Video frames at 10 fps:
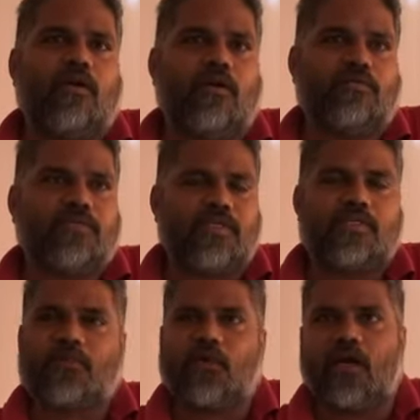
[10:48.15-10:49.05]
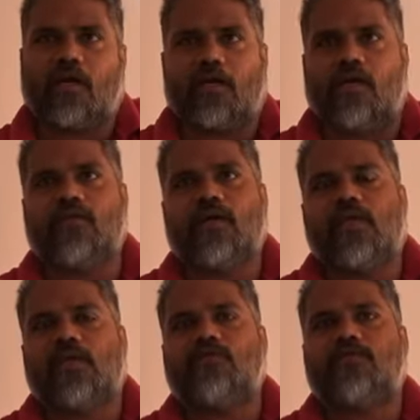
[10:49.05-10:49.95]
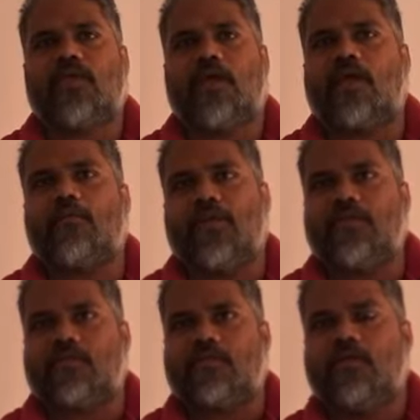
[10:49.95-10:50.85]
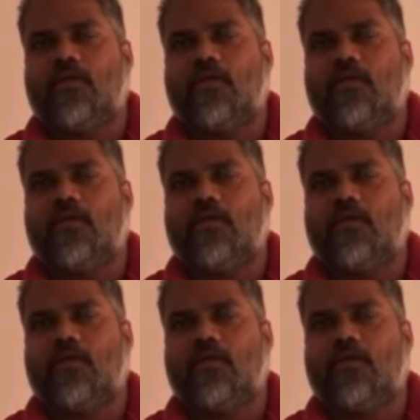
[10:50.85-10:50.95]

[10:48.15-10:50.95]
of such product never gives any pleasure.